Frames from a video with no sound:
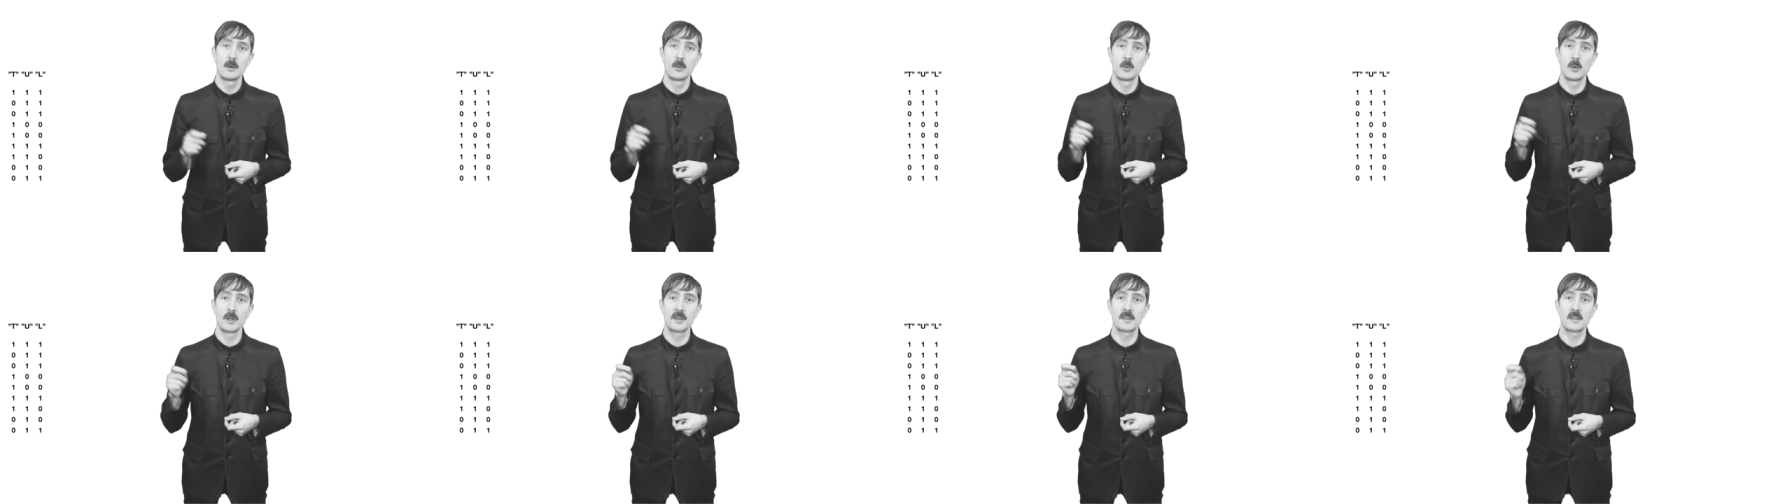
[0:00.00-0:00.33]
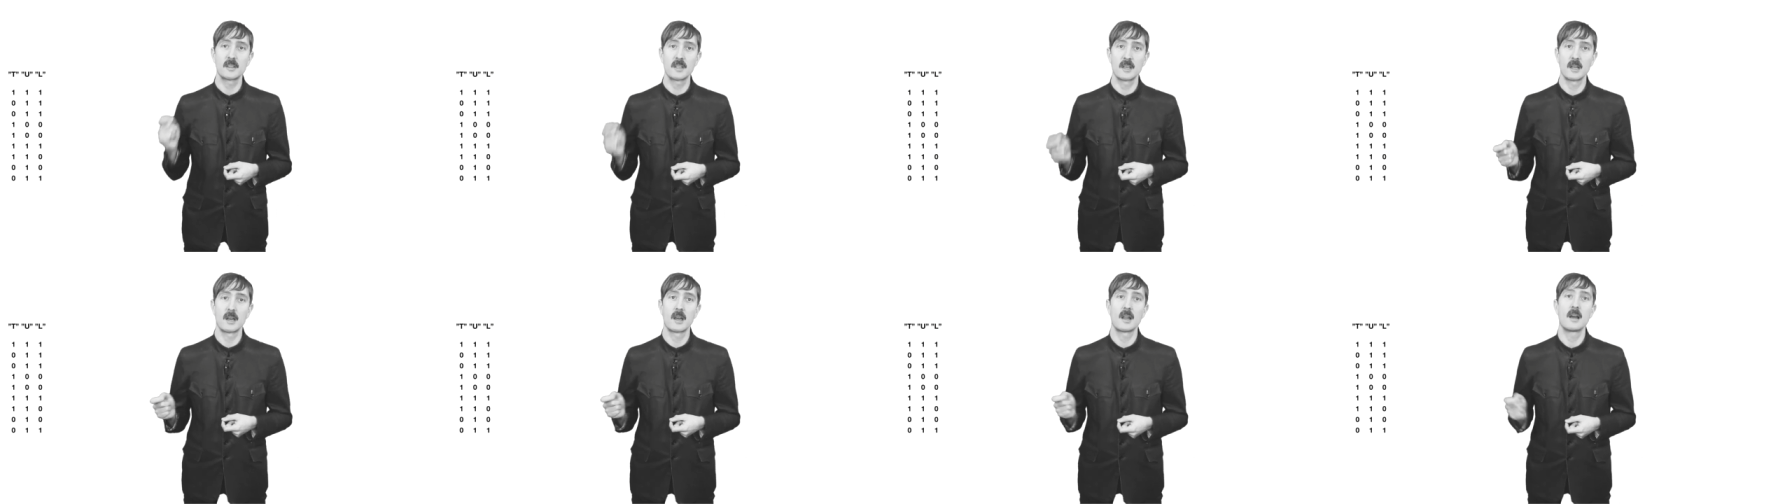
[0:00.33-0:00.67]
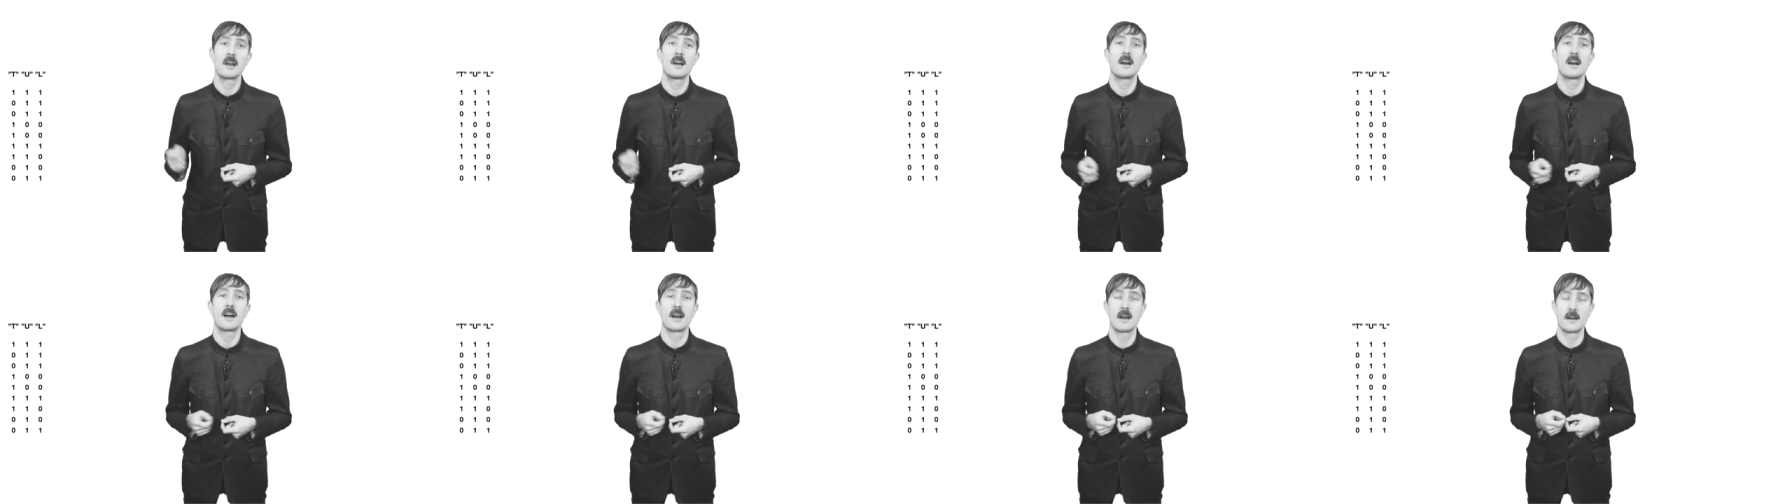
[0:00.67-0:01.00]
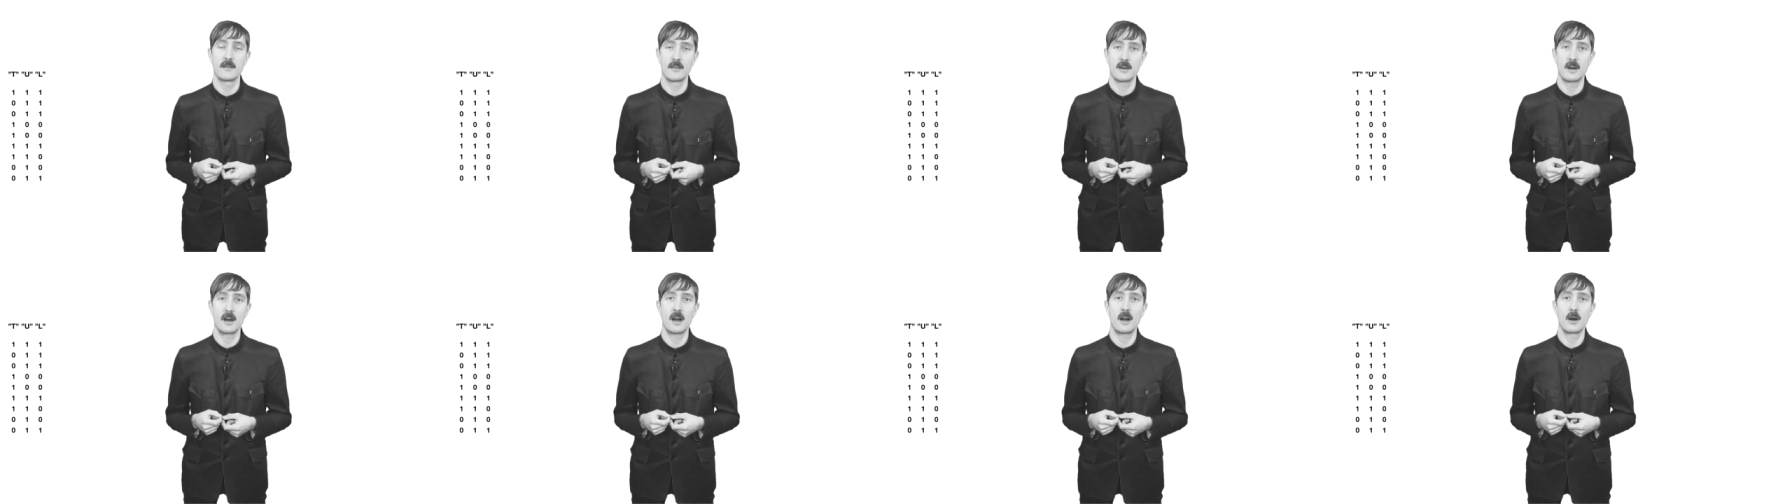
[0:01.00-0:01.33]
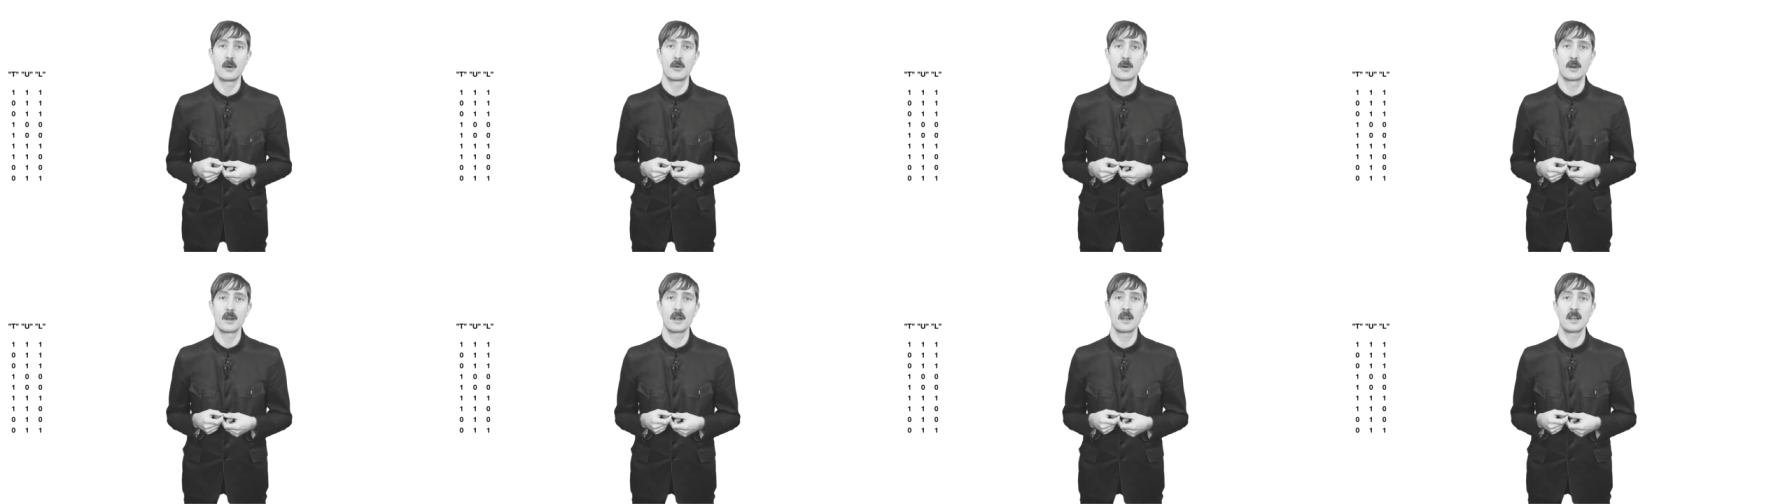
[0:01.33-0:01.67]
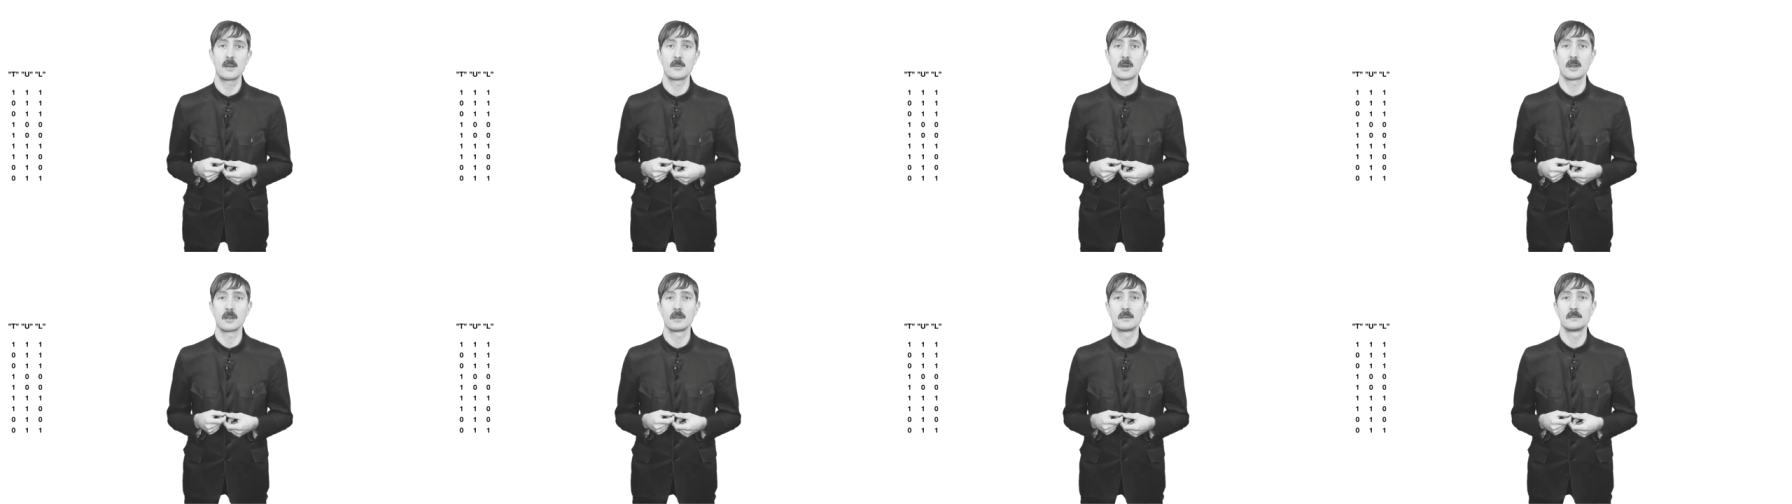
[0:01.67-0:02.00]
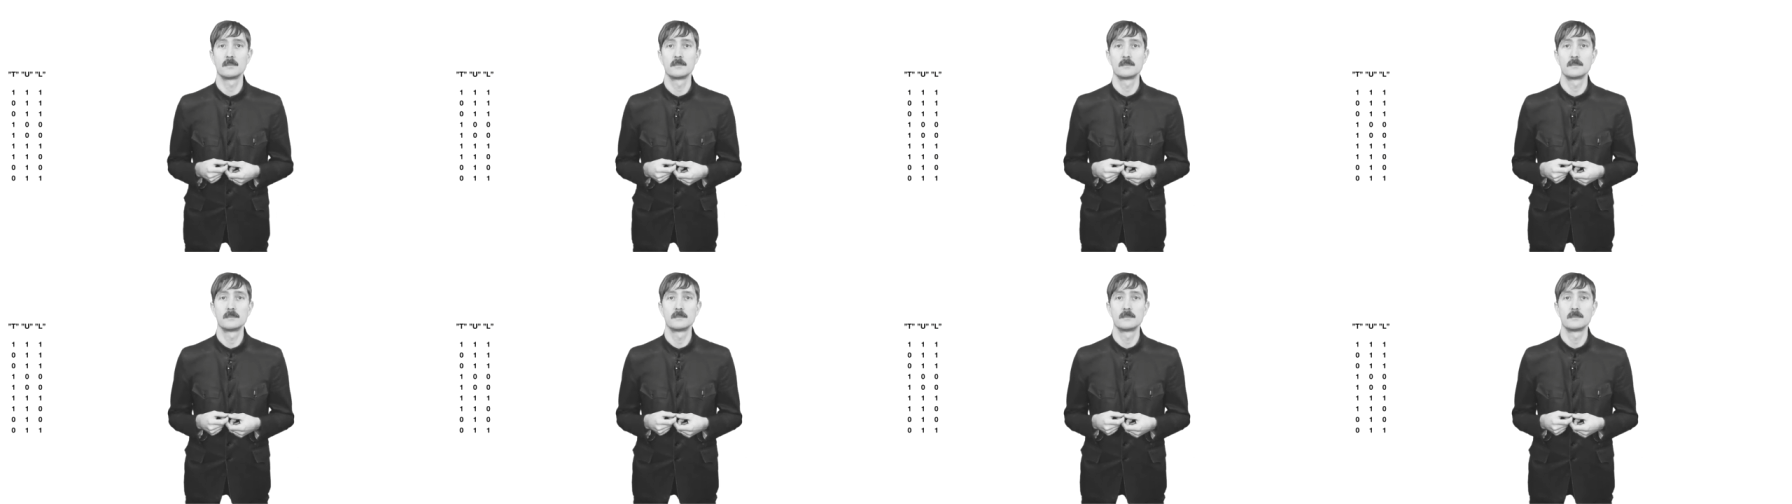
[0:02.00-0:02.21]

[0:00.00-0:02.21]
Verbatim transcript: we still have our label.